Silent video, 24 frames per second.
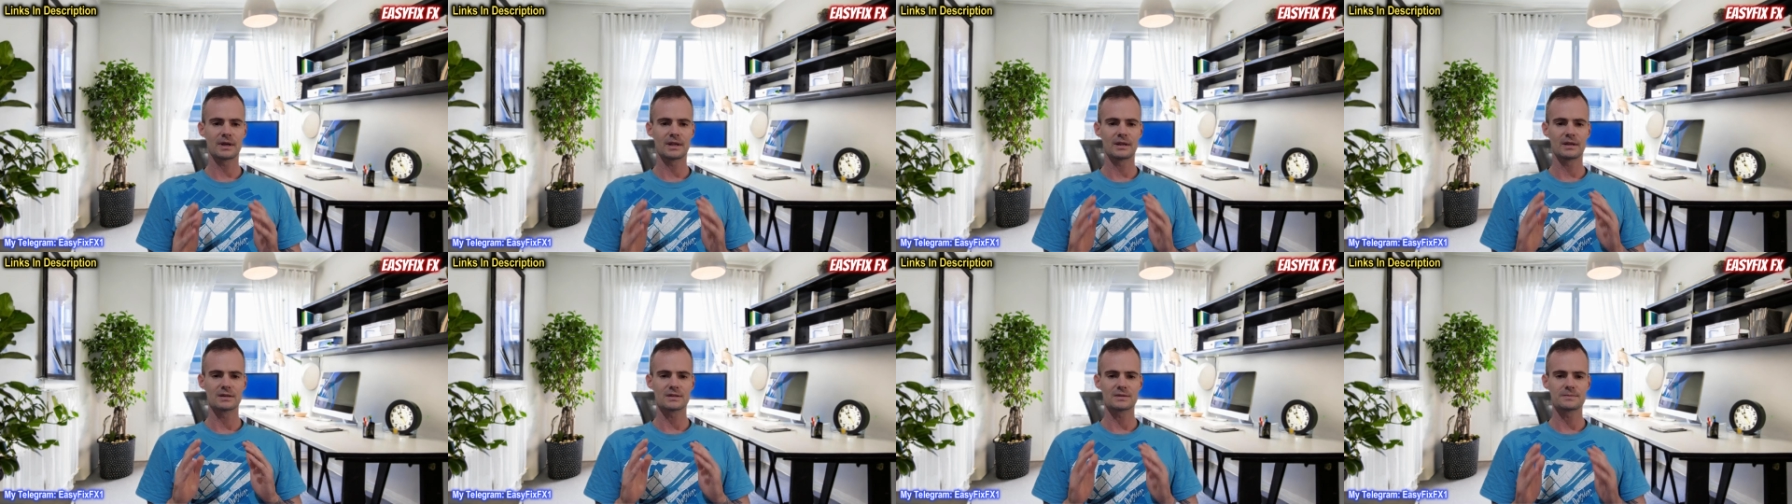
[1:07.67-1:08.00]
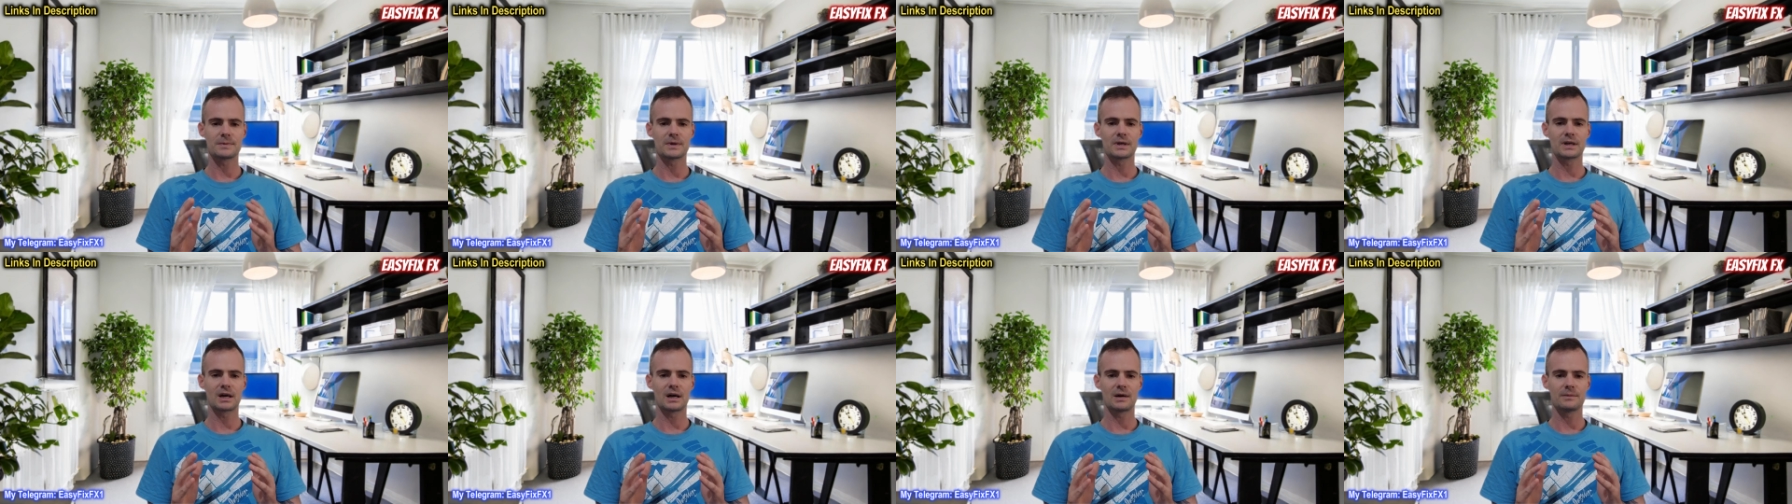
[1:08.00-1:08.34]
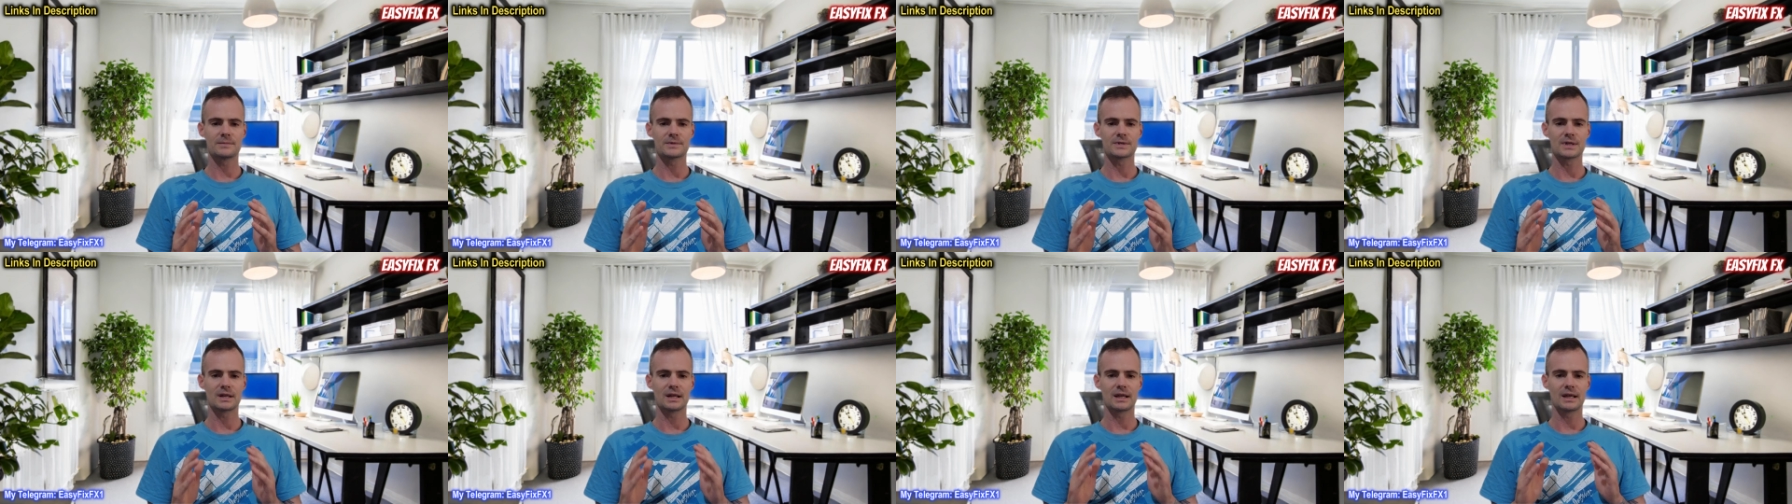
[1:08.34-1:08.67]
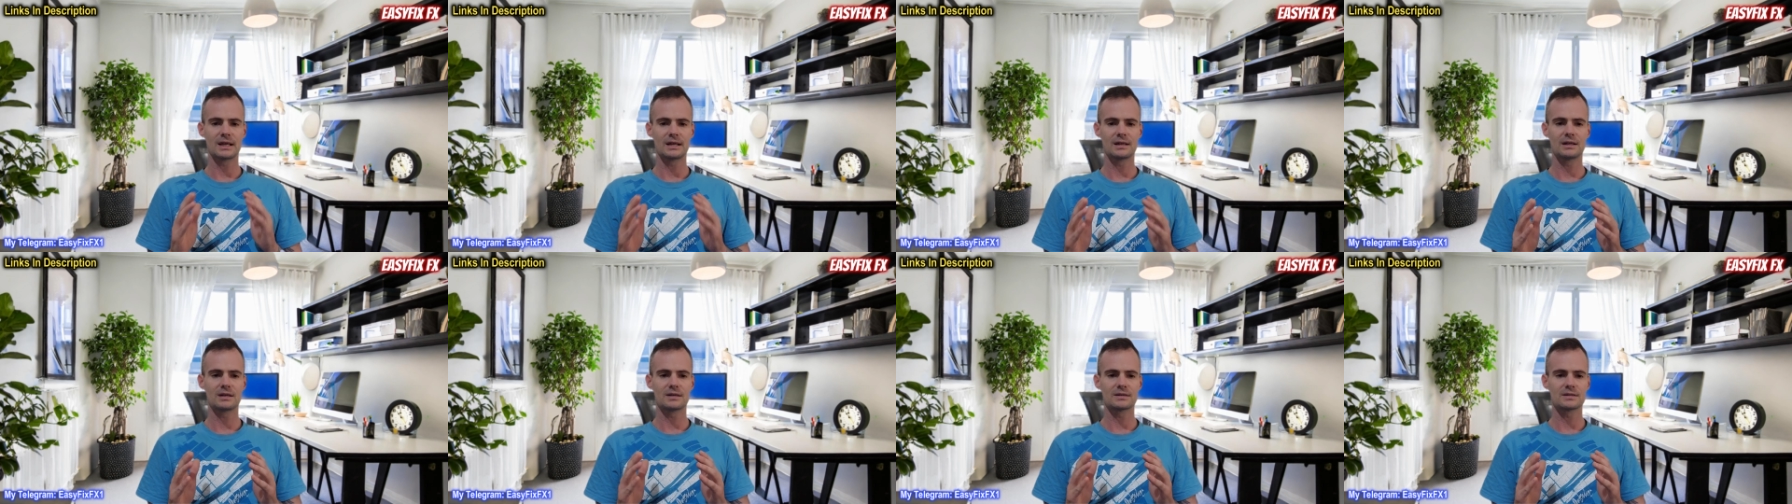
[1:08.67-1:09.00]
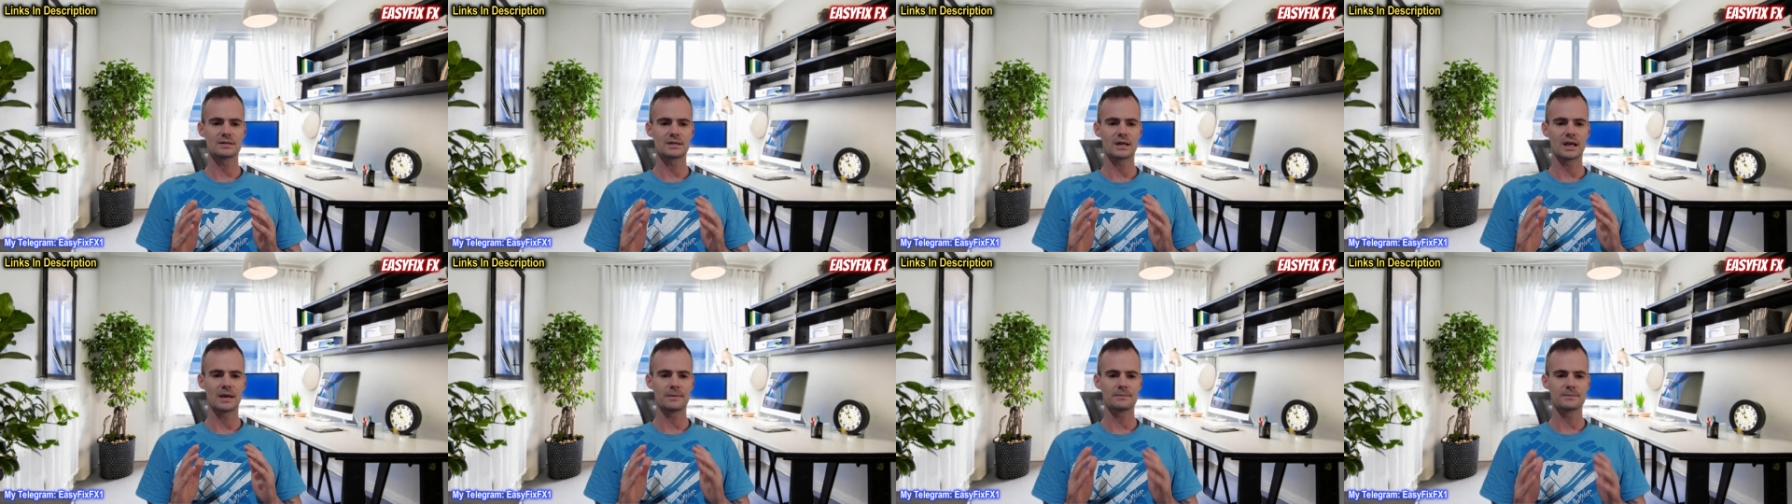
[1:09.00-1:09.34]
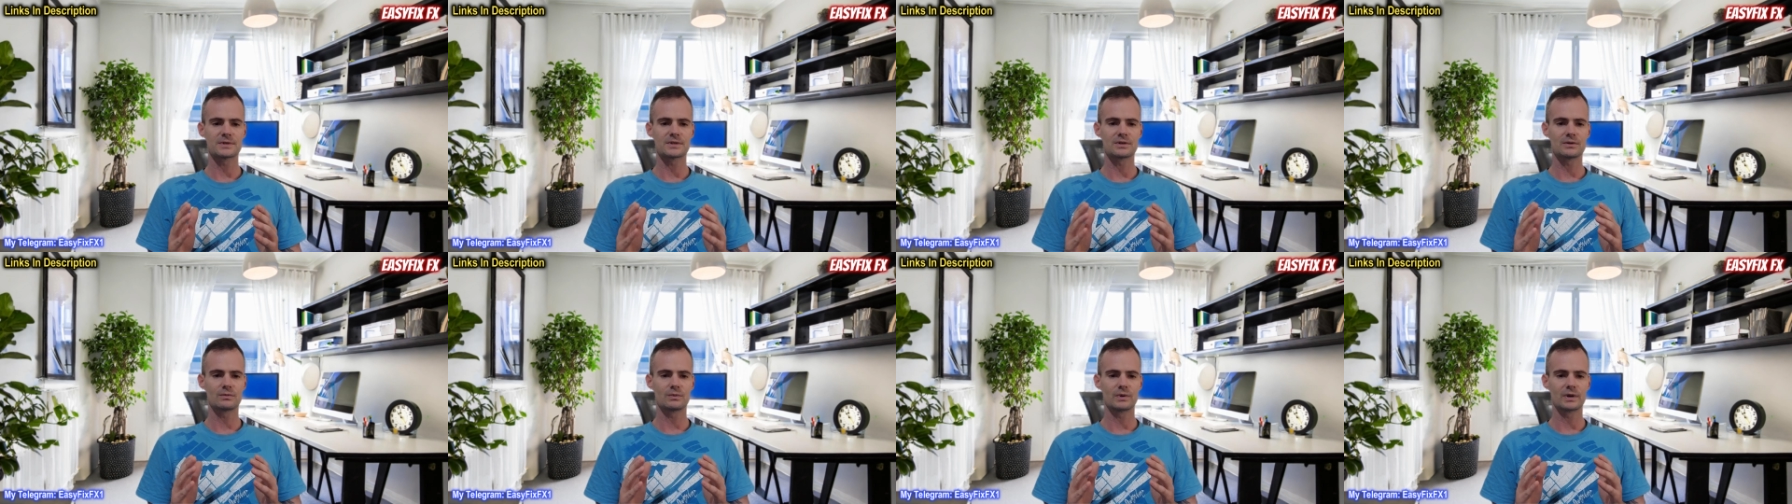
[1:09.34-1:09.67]
and this becomes an endless
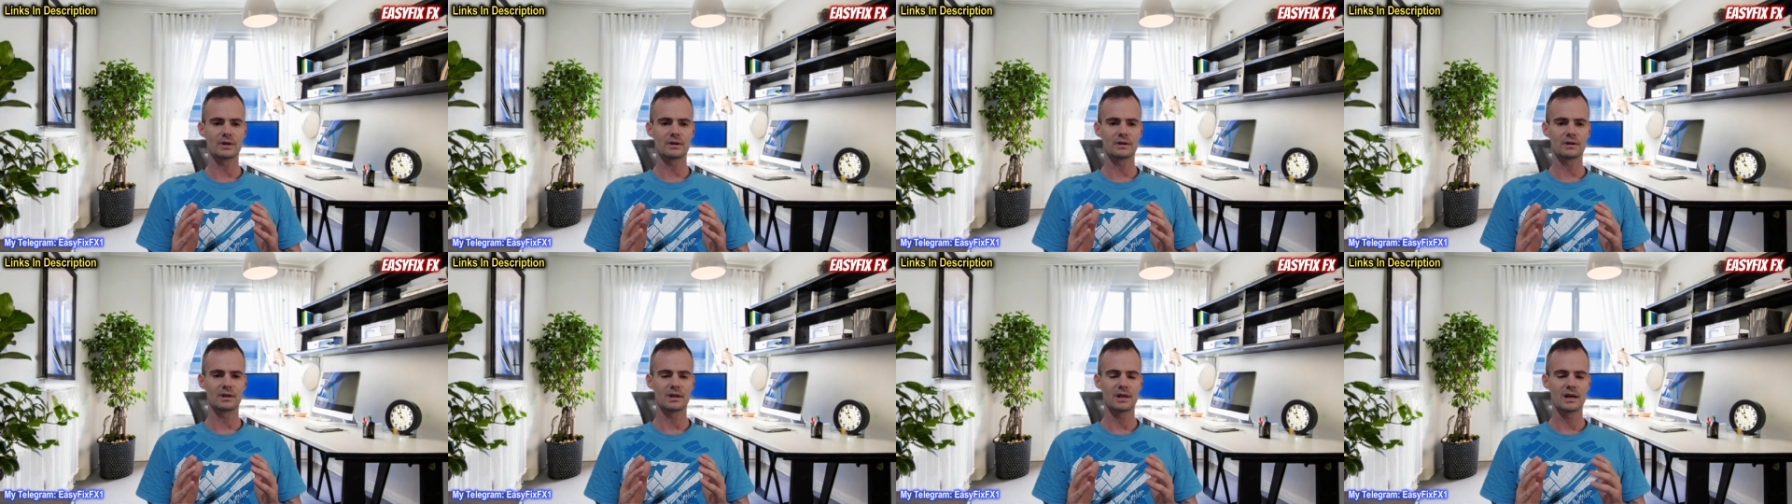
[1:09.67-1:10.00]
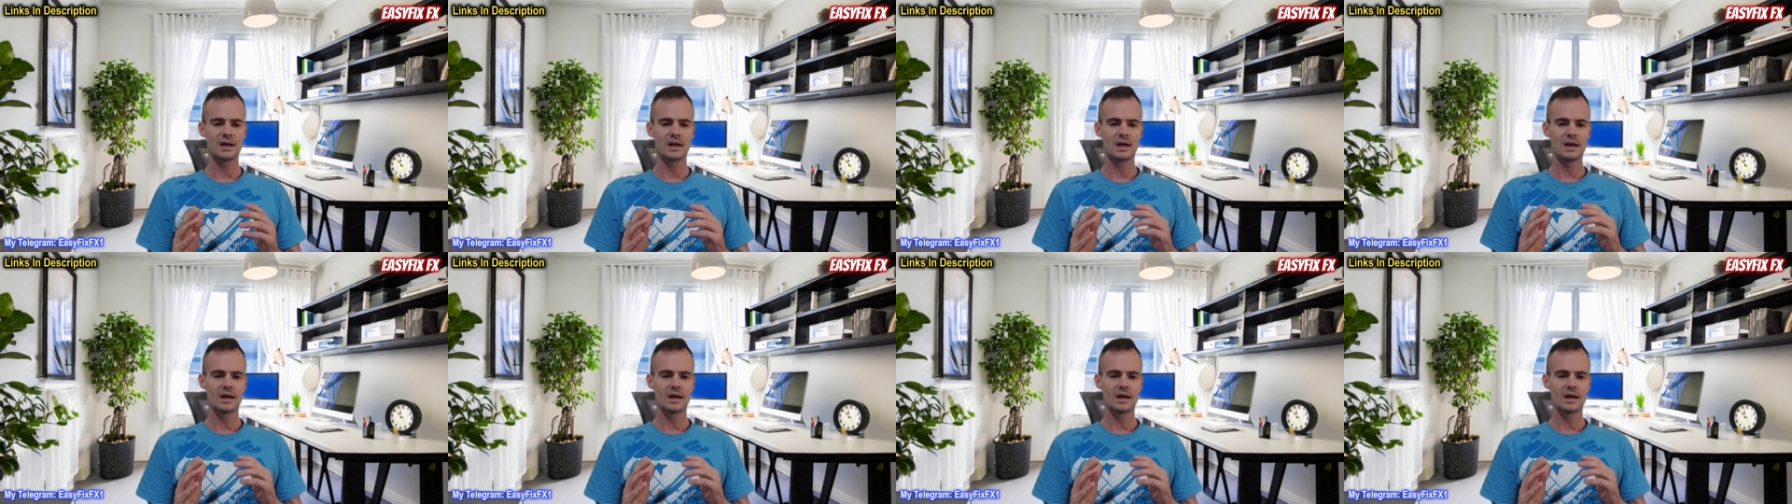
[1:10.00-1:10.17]
hamster wheel